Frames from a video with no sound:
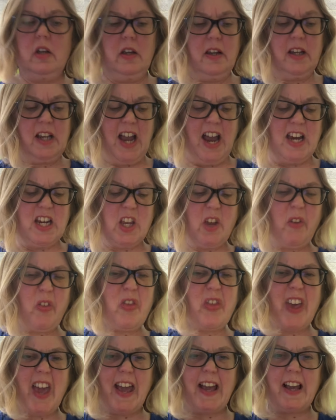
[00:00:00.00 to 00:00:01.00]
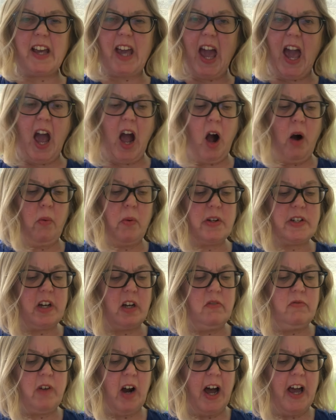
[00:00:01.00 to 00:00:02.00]
Can you think, how would I
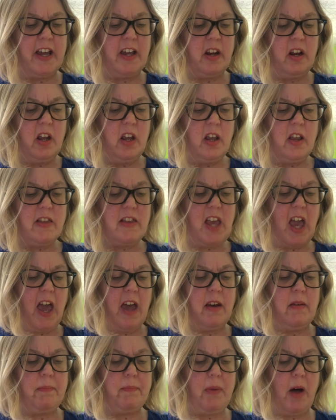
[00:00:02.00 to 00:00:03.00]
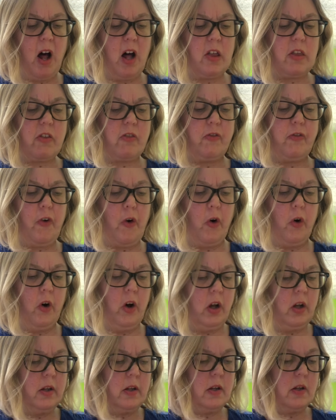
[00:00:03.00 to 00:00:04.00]
write 10 past
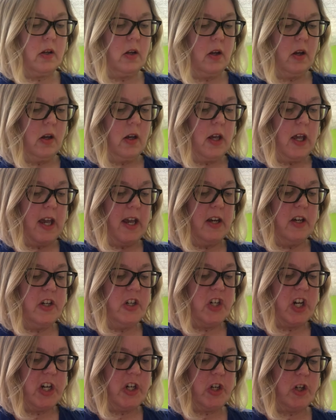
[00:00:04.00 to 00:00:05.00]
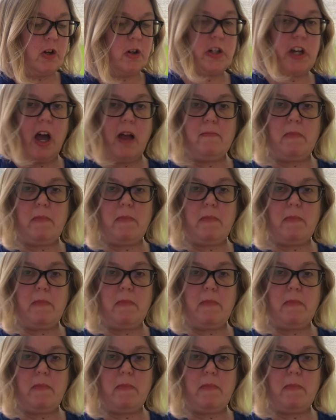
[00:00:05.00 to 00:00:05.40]
4 in digital time?